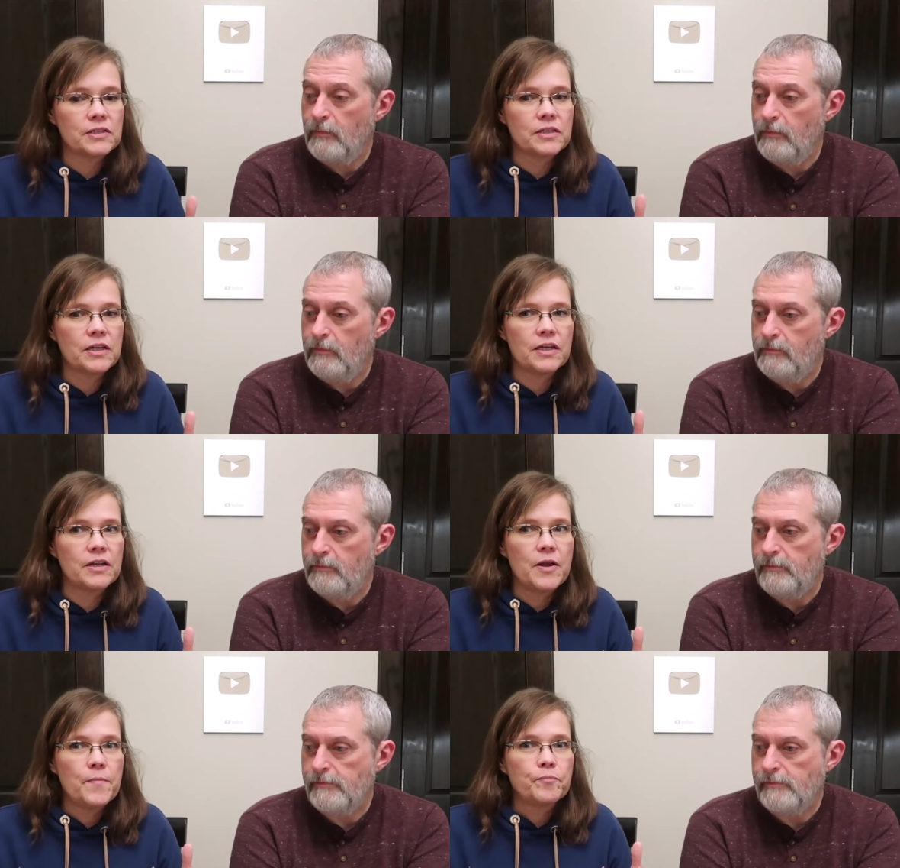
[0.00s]
Speaker 1: I
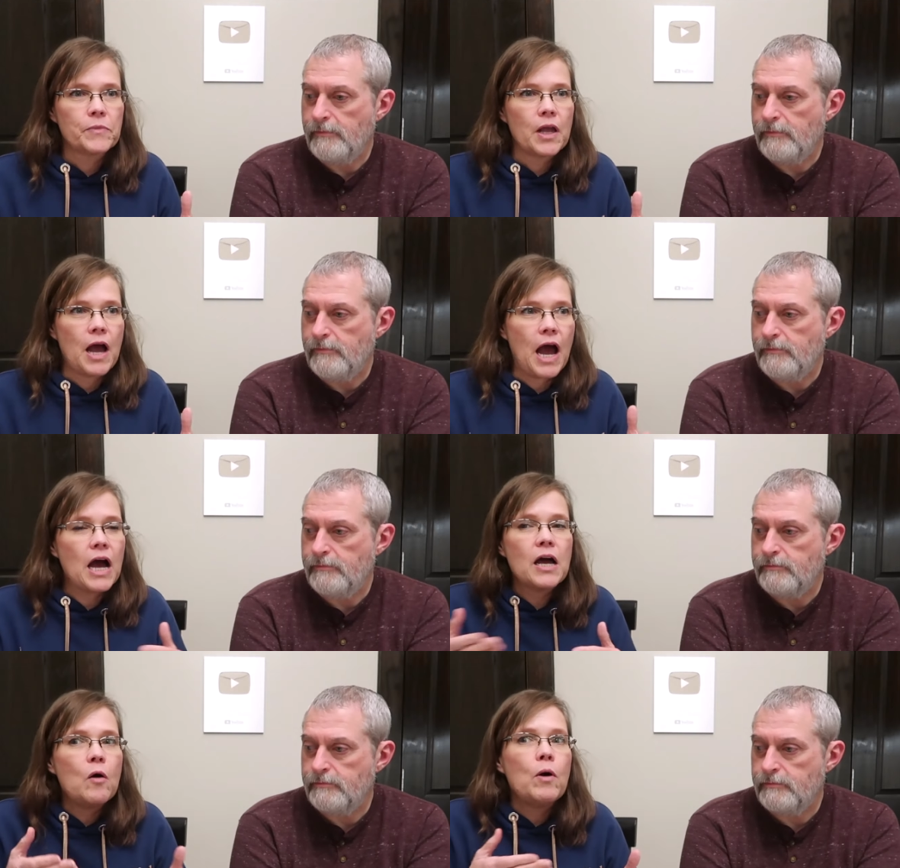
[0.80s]
said,
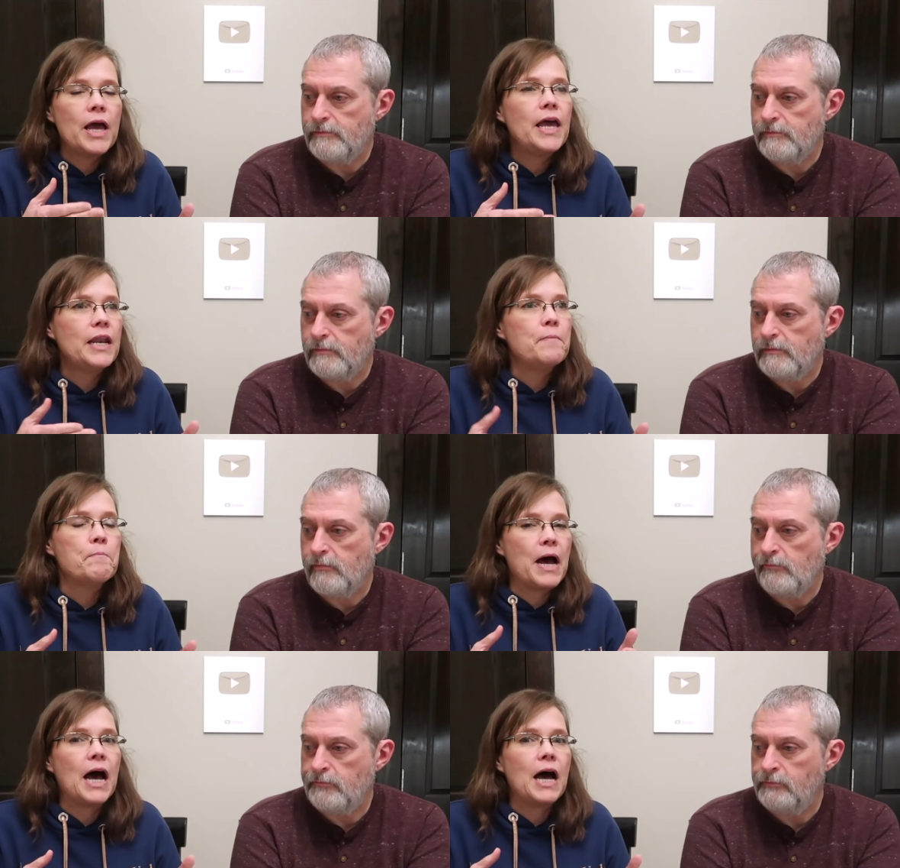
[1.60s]
I go ahead
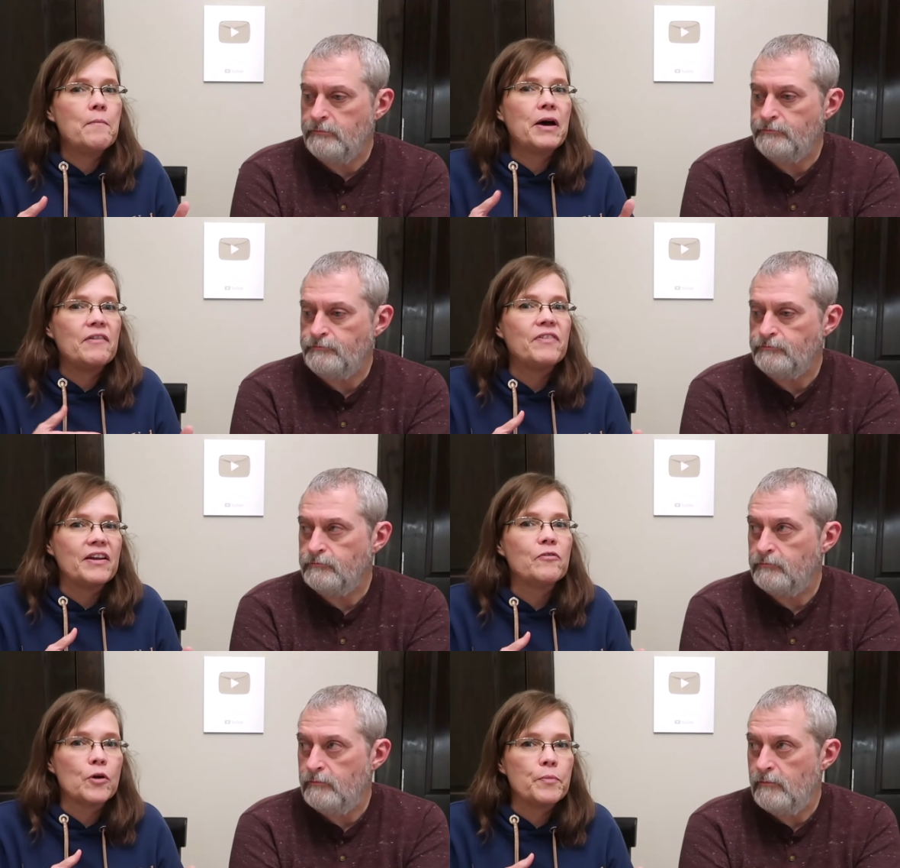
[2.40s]
and buy my
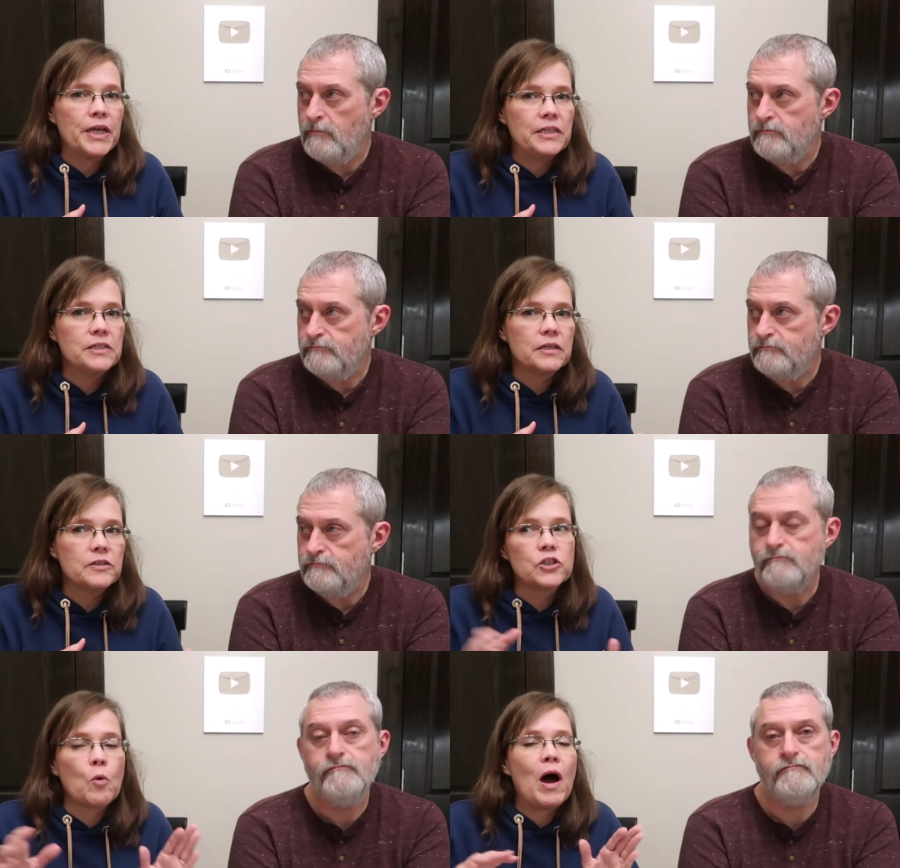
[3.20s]
favorite
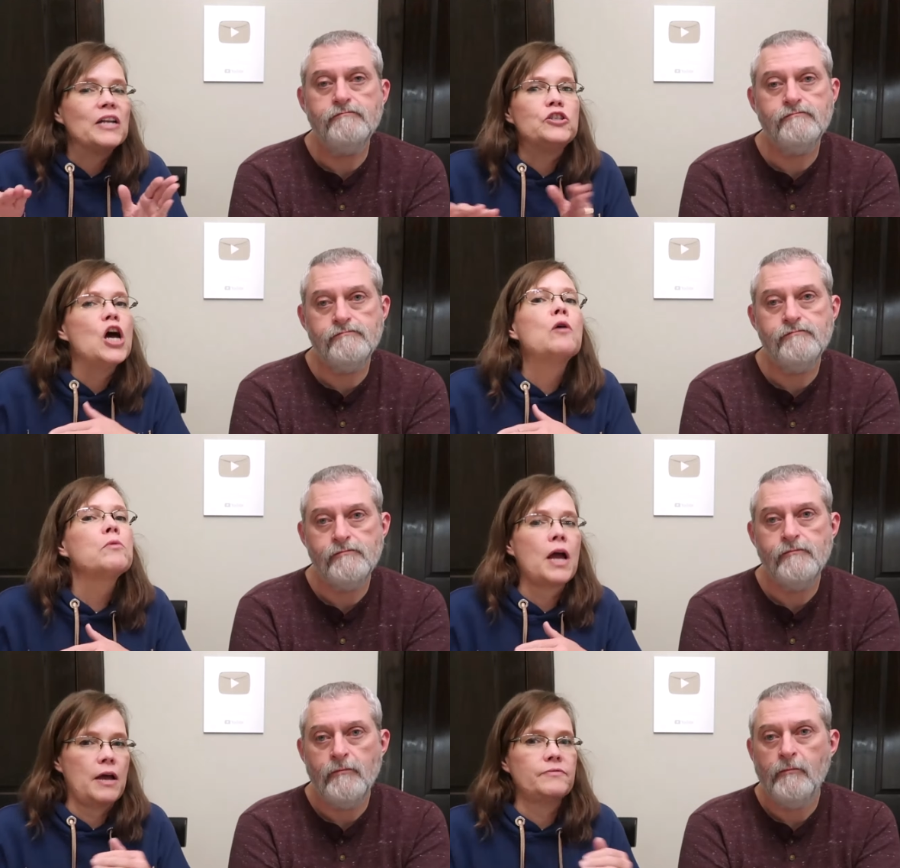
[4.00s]
pizza, so I don't
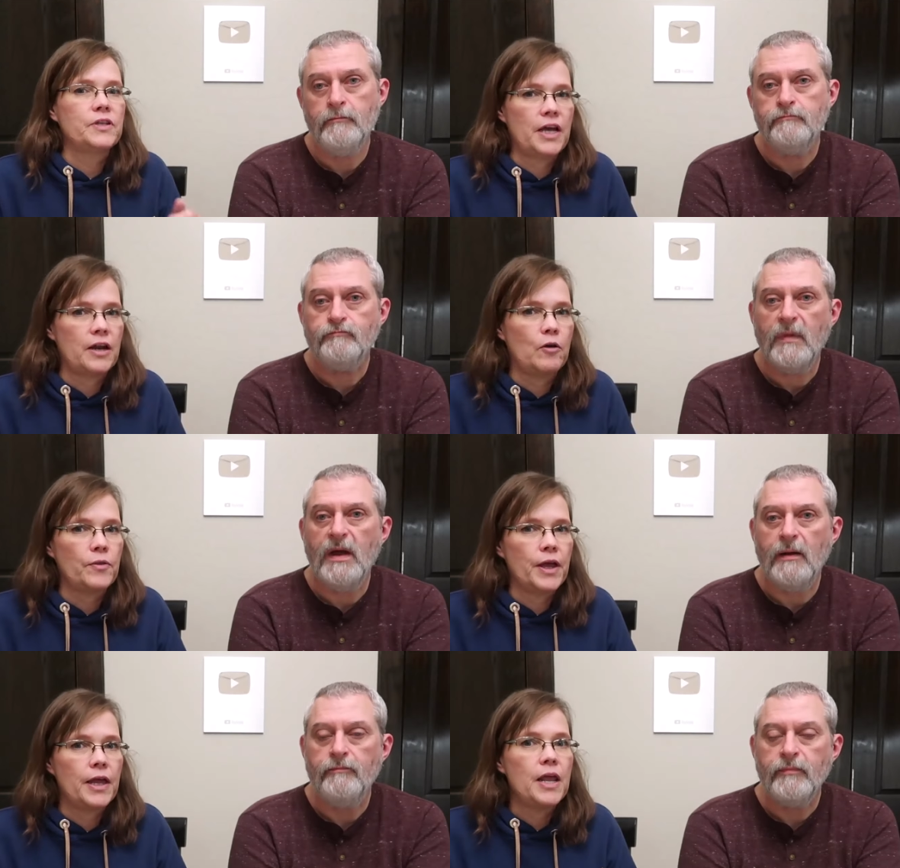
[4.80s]
have to add all yeah.
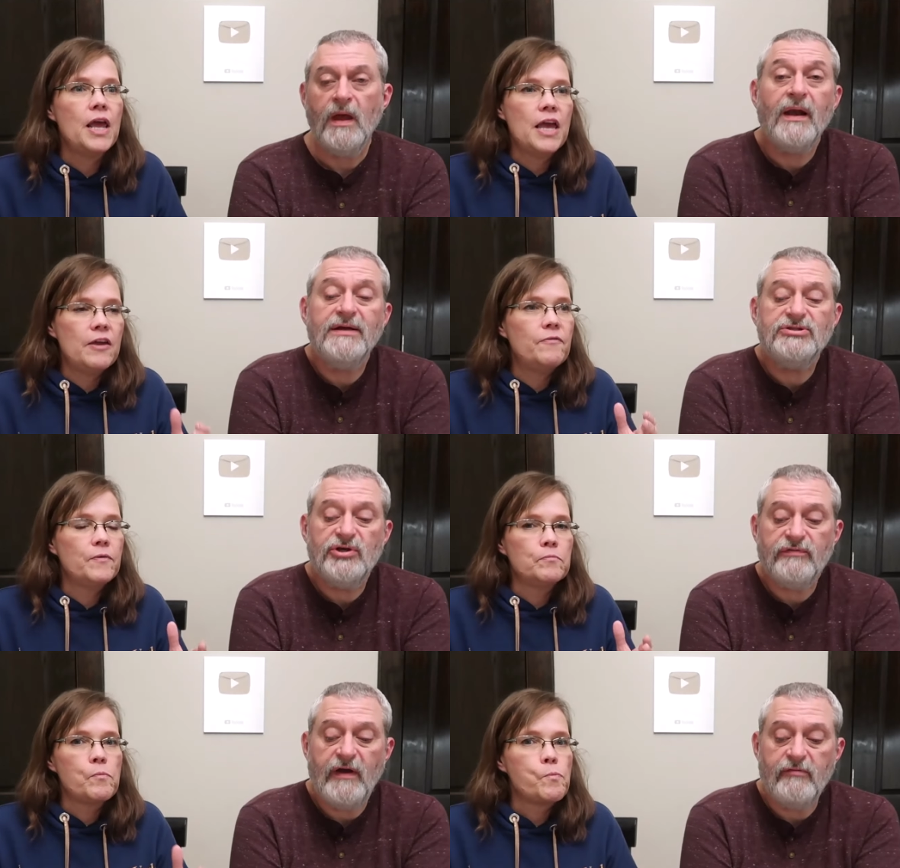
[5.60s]
that.
Speaker 2: Unless
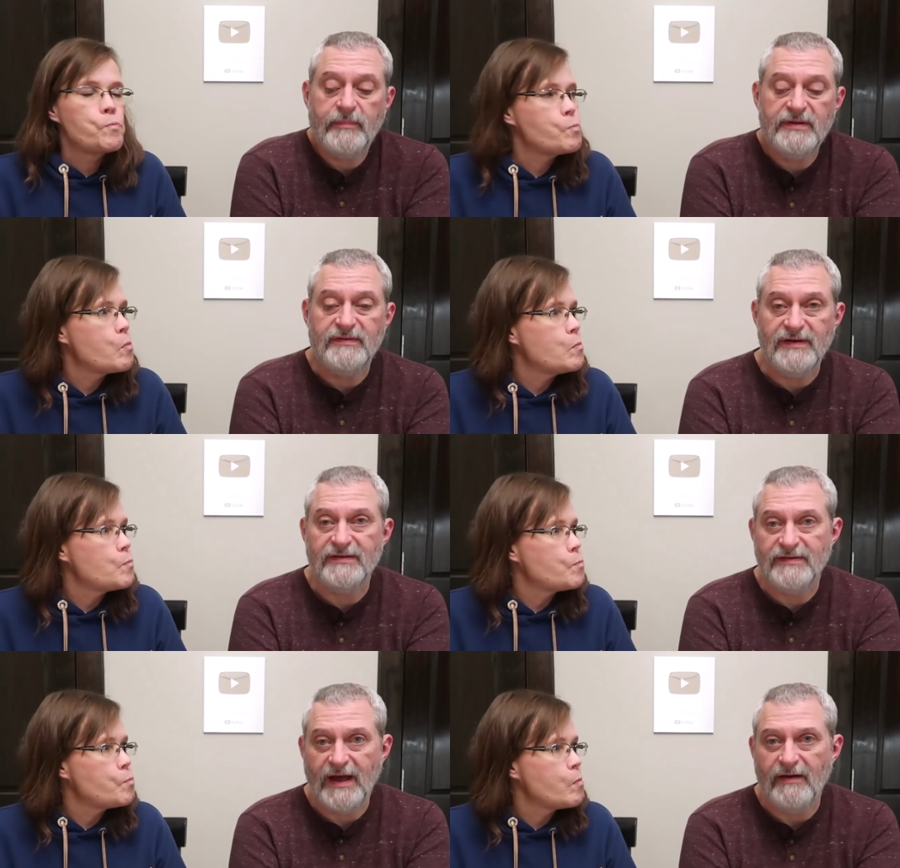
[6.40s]
your favorite pizza
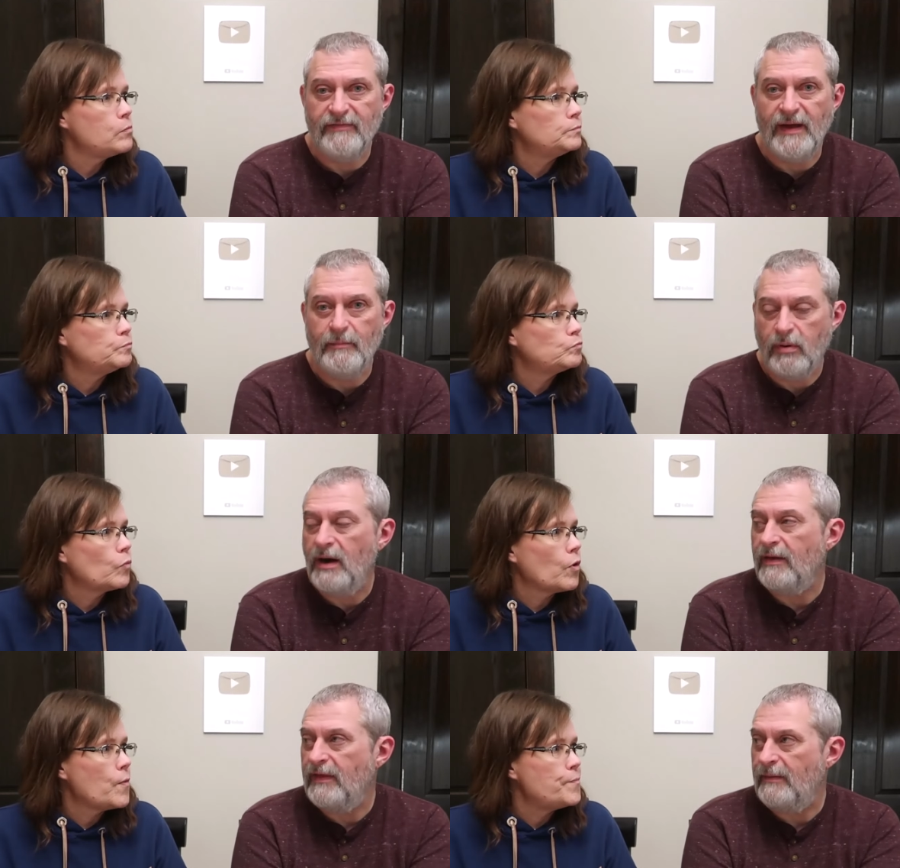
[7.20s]
doesn't have that
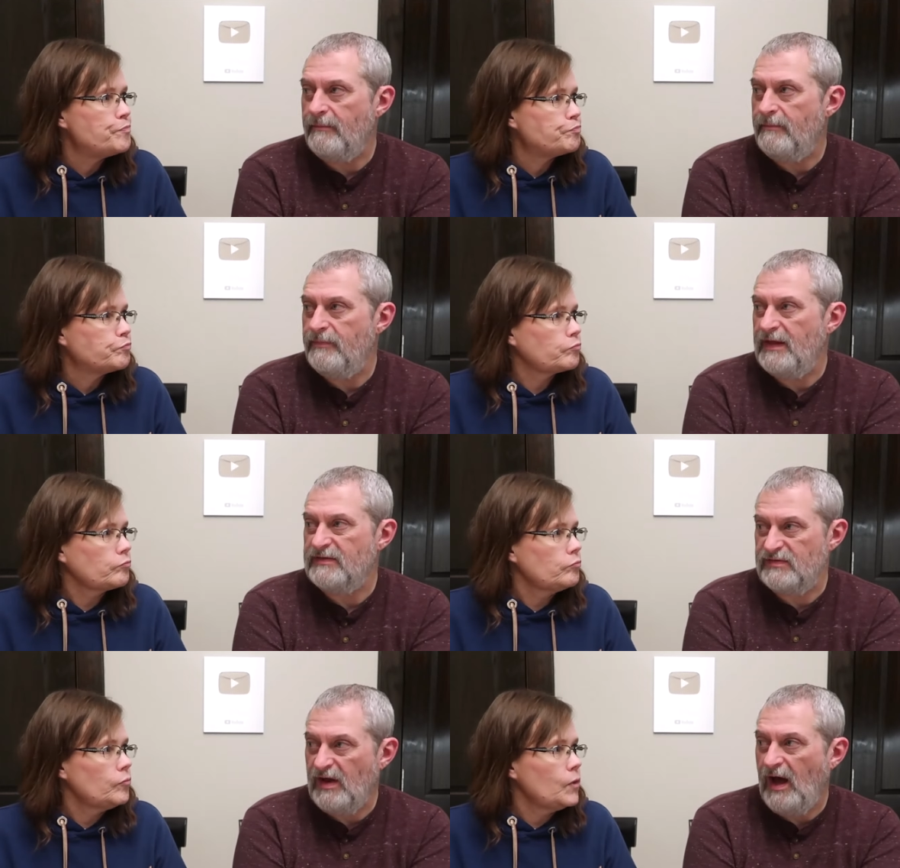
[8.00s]
brand, that
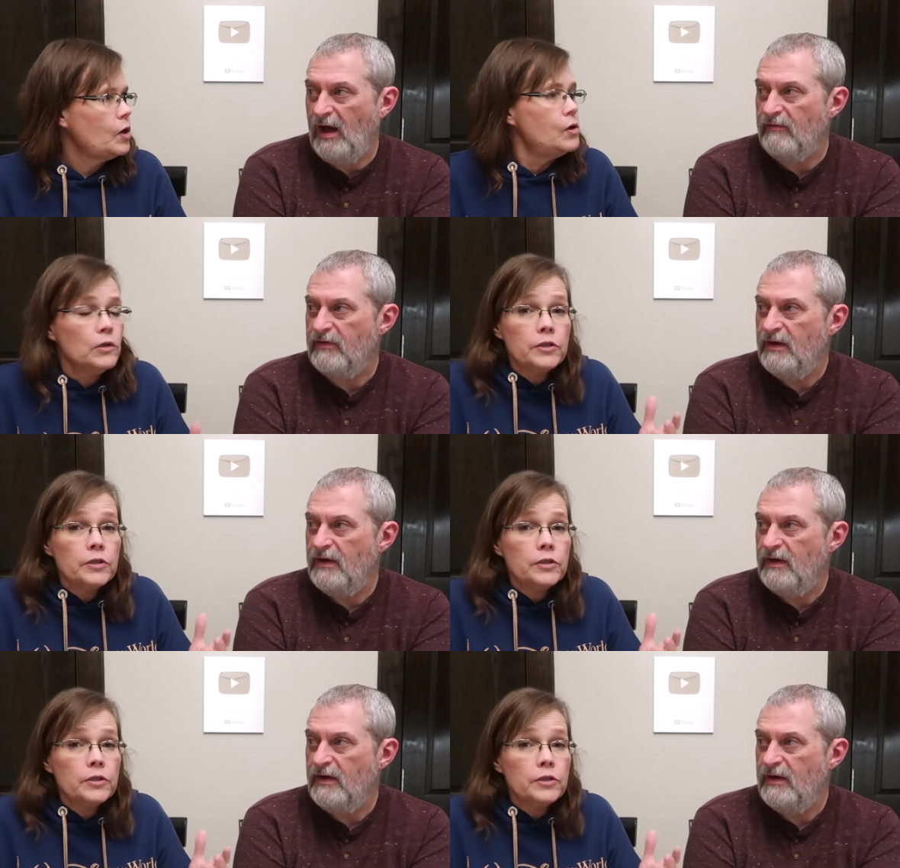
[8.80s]
that stuff.